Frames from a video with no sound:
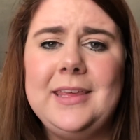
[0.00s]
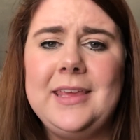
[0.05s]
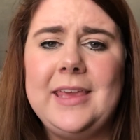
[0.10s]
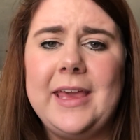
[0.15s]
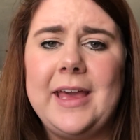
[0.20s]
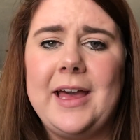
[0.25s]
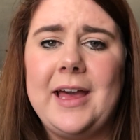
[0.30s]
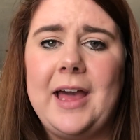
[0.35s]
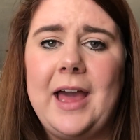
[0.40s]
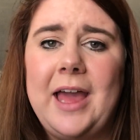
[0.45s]

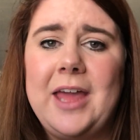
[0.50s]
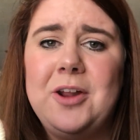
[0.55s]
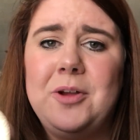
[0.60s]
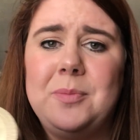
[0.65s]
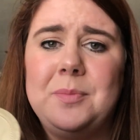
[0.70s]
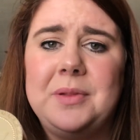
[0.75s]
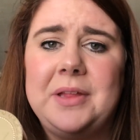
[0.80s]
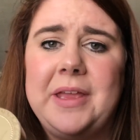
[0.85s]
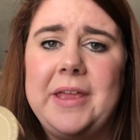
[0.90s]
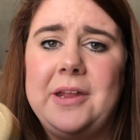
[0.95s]
yeah, I
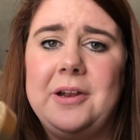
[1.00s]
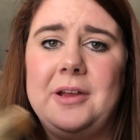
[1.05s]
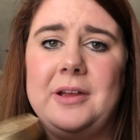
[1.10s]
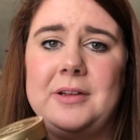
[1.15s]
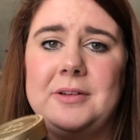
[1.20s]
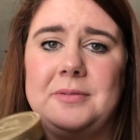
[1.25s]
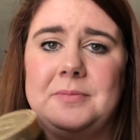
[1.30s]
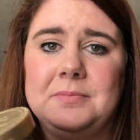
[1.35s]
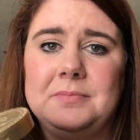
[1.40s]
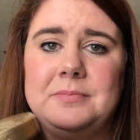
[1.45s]
don't plan
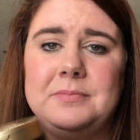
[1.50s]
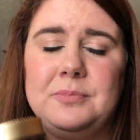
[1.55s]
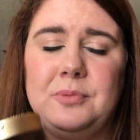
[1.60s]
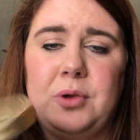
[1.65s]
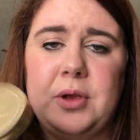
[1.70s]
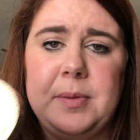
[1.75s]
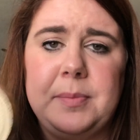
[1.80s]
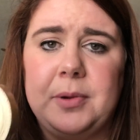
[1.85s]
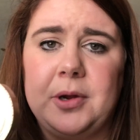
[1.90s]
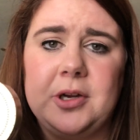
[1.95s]
on
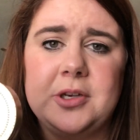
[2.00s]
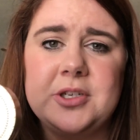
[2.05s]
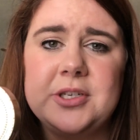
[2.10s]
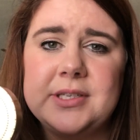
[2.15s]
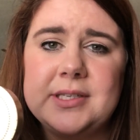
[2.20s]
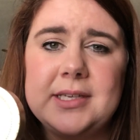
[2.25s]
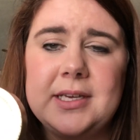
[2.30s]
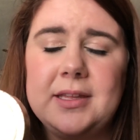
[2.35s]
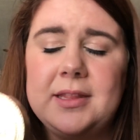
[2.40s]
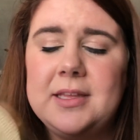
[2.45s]

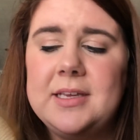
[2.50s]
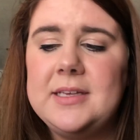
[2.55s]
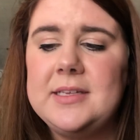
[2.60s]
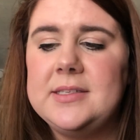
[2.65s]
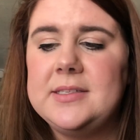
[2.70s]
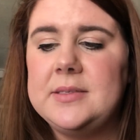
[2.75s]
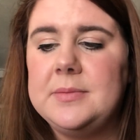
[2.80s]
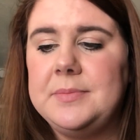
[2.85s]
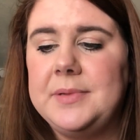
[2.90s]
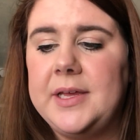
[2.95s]
repurchasing
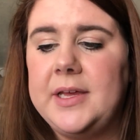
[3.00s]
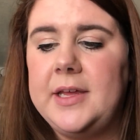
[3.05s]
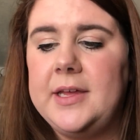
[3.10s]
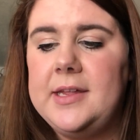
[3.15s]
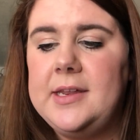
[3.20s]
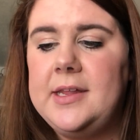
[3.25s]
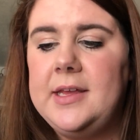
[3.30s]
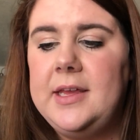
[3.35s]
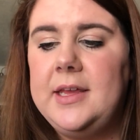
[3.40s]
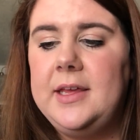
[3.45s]
this,
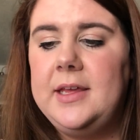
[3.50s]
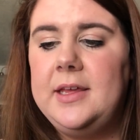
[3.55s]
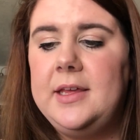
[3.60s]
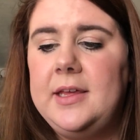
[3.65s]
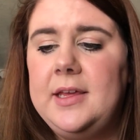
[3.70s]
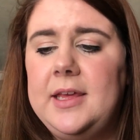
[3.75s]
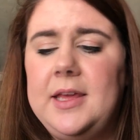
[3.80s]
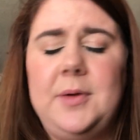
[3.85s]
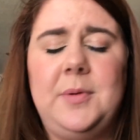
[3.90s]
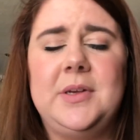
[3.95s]
but
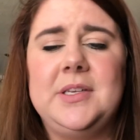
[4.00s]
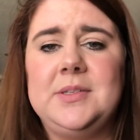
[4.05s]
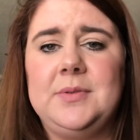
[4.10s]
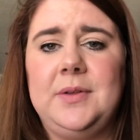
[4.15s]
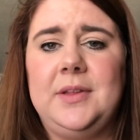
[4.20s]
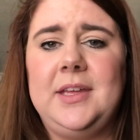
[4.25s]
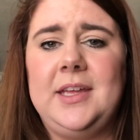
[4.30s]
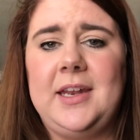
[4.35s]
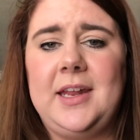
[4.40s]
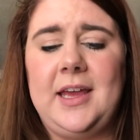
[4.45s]
it was
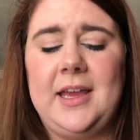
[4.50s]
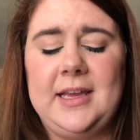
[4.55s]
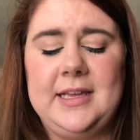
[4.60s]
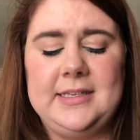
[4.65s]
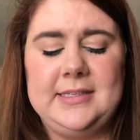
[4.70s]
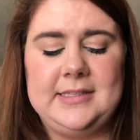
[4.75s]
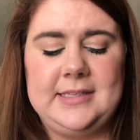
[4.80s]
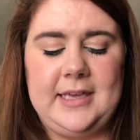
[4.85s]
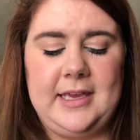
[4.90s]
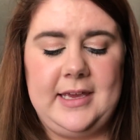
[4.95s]
really
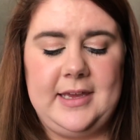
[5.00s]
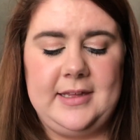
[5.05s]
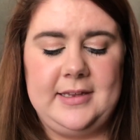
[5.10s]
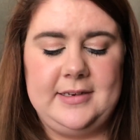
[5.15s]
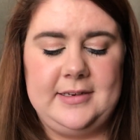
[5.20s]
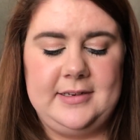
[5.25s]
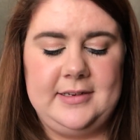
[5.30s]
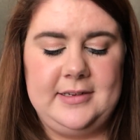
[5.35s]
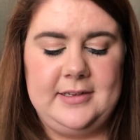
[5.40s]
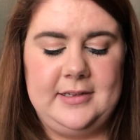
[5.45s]
nice,
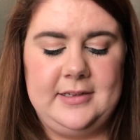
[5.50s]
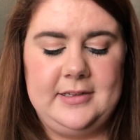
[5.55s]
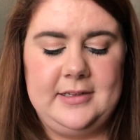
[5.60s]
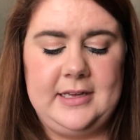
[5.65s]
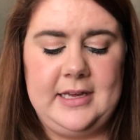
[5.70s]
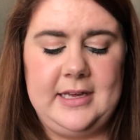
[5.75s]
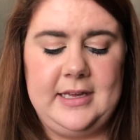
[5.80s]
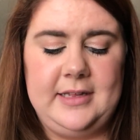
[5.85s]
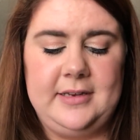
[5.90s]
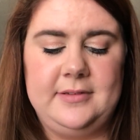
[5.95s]
and
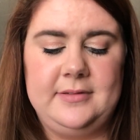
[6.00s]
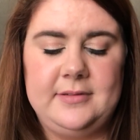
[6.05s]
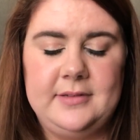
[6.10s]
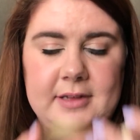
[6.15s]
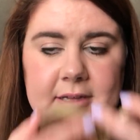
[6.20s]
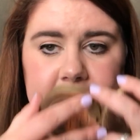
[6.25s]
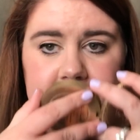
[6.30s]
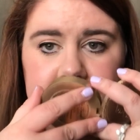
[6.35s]
it